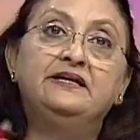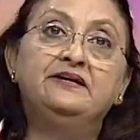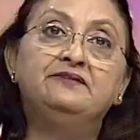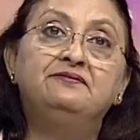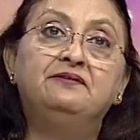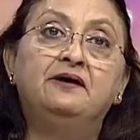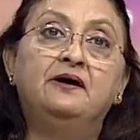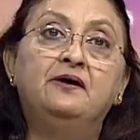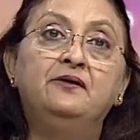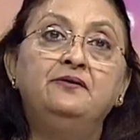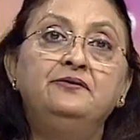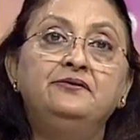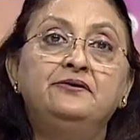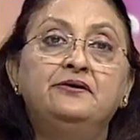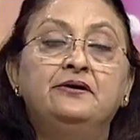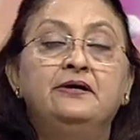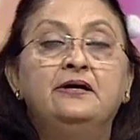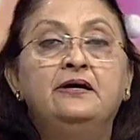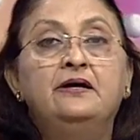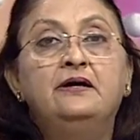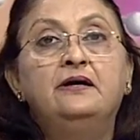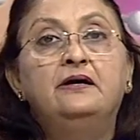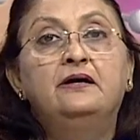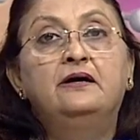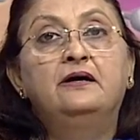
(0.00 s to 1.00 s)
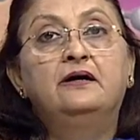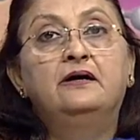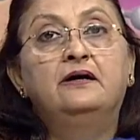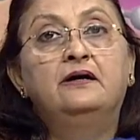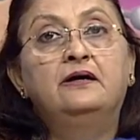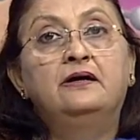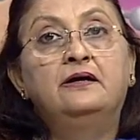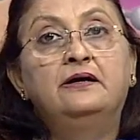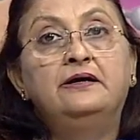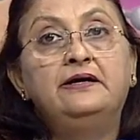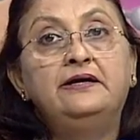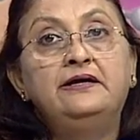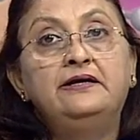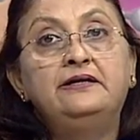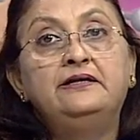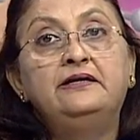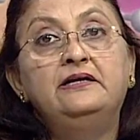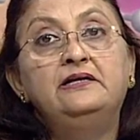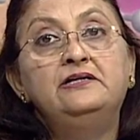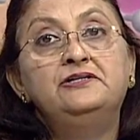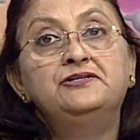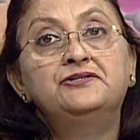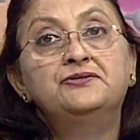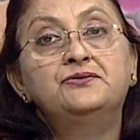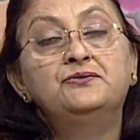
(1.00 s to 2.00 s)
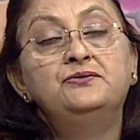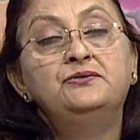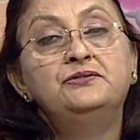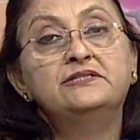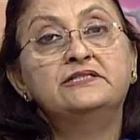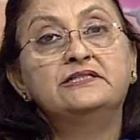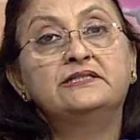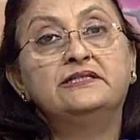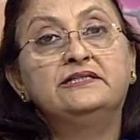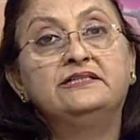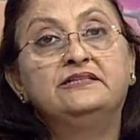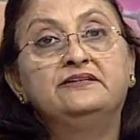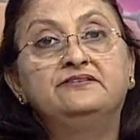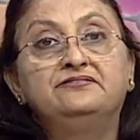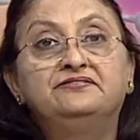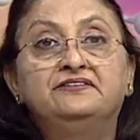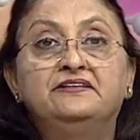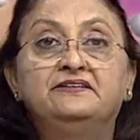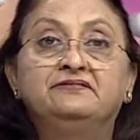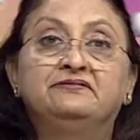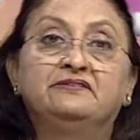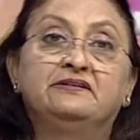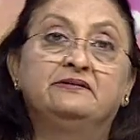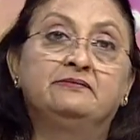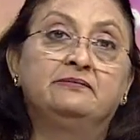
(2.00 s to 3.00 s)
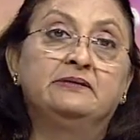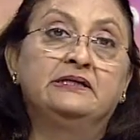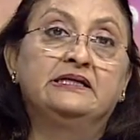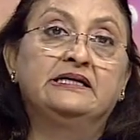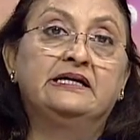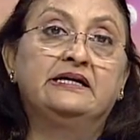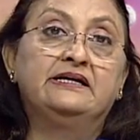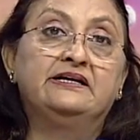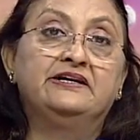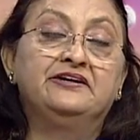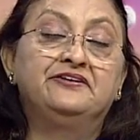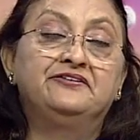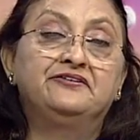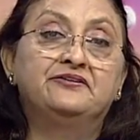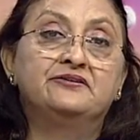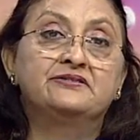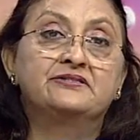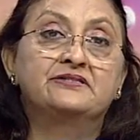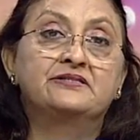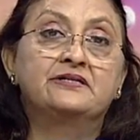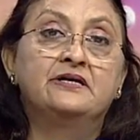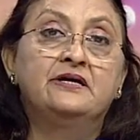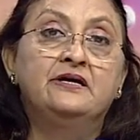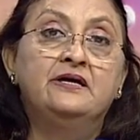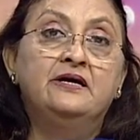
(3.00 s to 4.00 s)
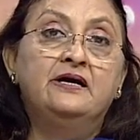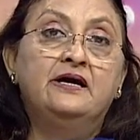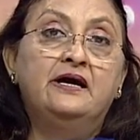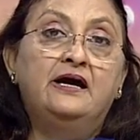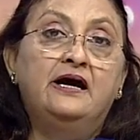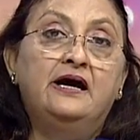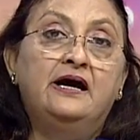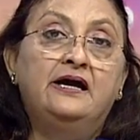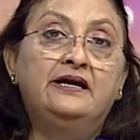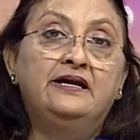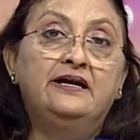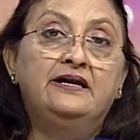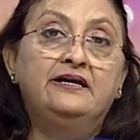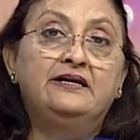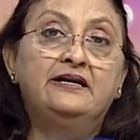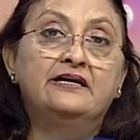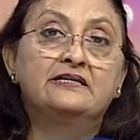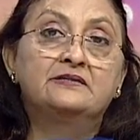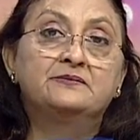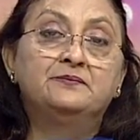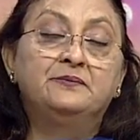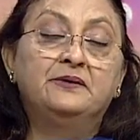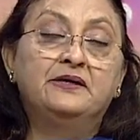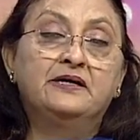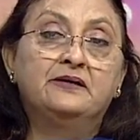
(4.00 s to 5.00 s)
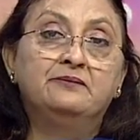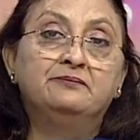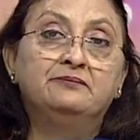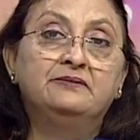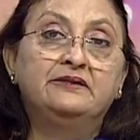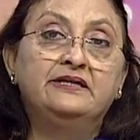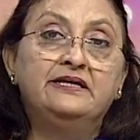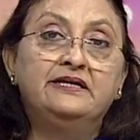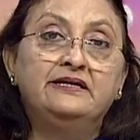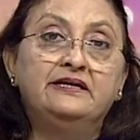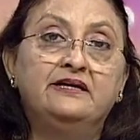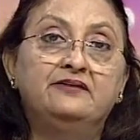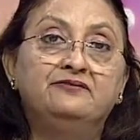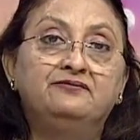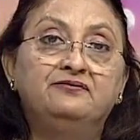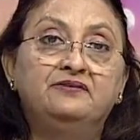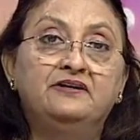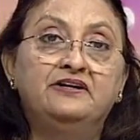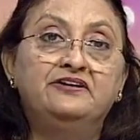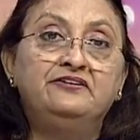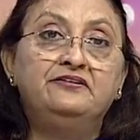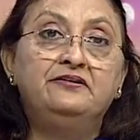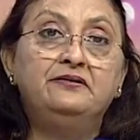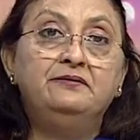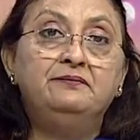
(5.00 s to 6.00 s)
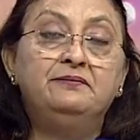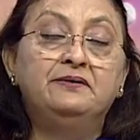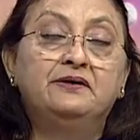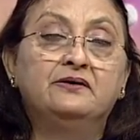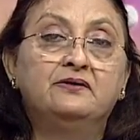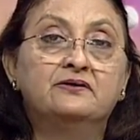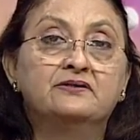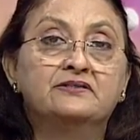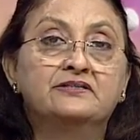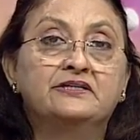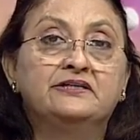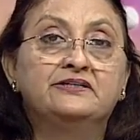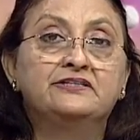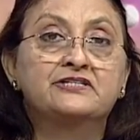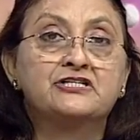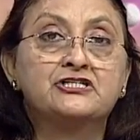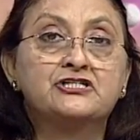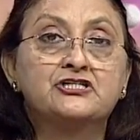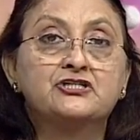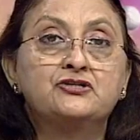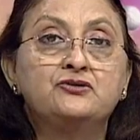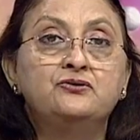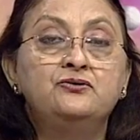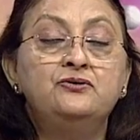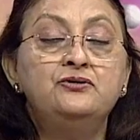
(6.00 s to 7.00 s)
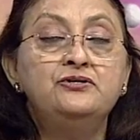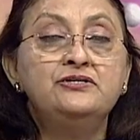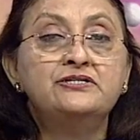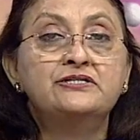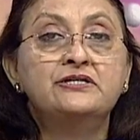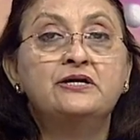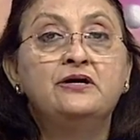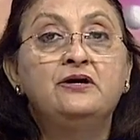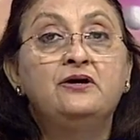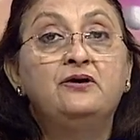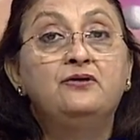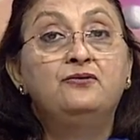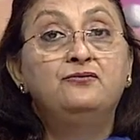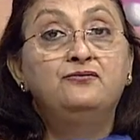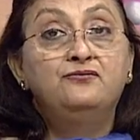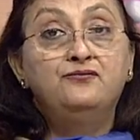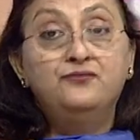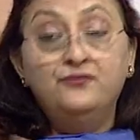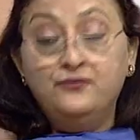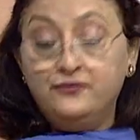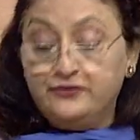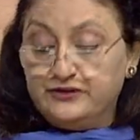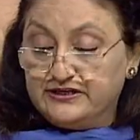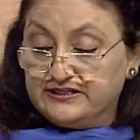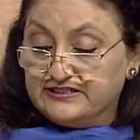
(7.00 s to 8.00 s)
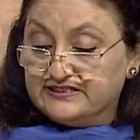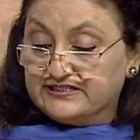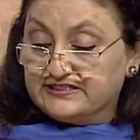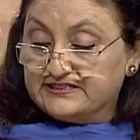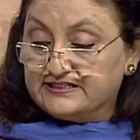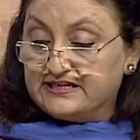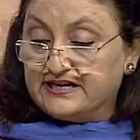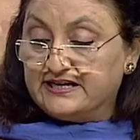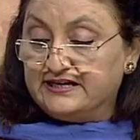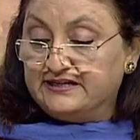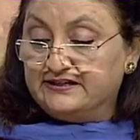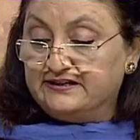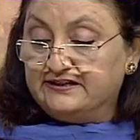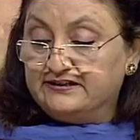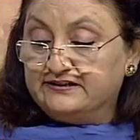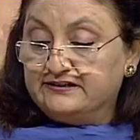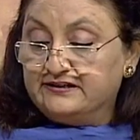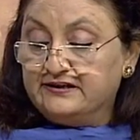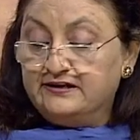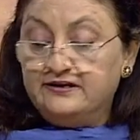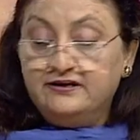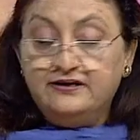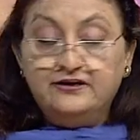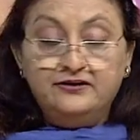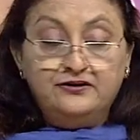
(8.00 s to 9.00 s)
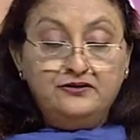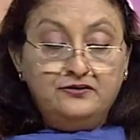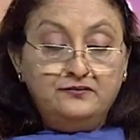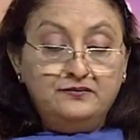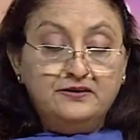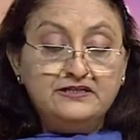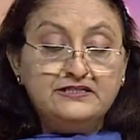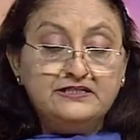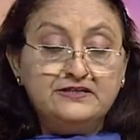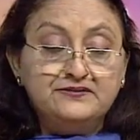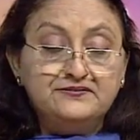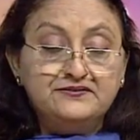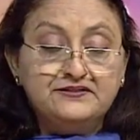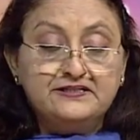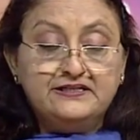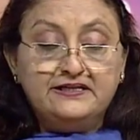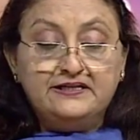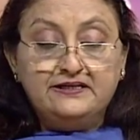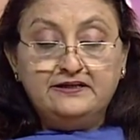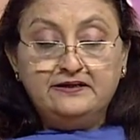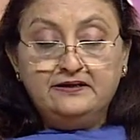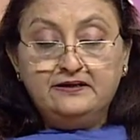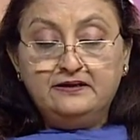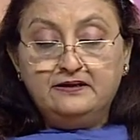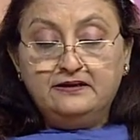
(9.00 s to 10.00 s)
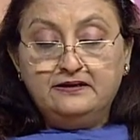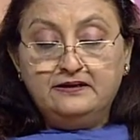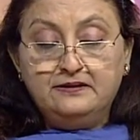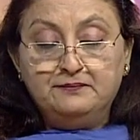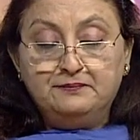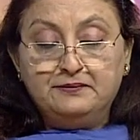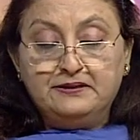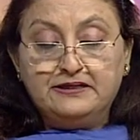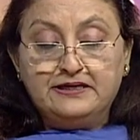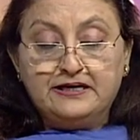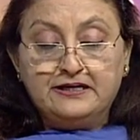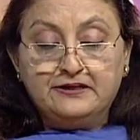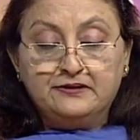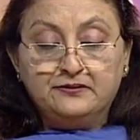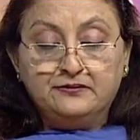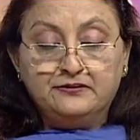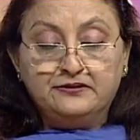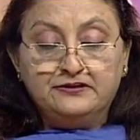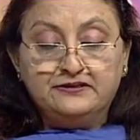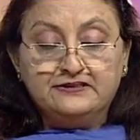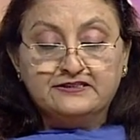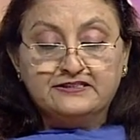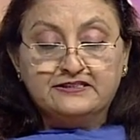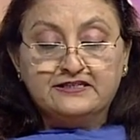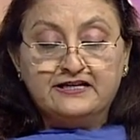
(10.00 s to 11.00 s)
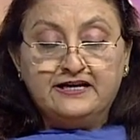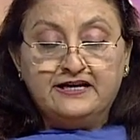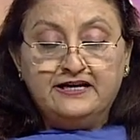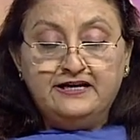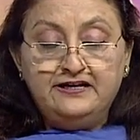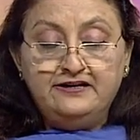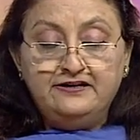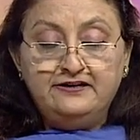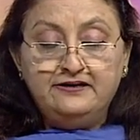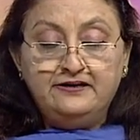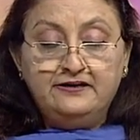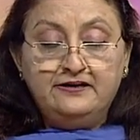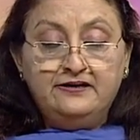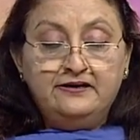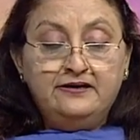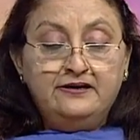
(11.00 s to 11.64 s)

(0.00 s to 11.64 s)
give out uh, aerial shoots in the favorable conditions. And it has become thick and fleshy because it stores food inside it. You must have seen the potato inside.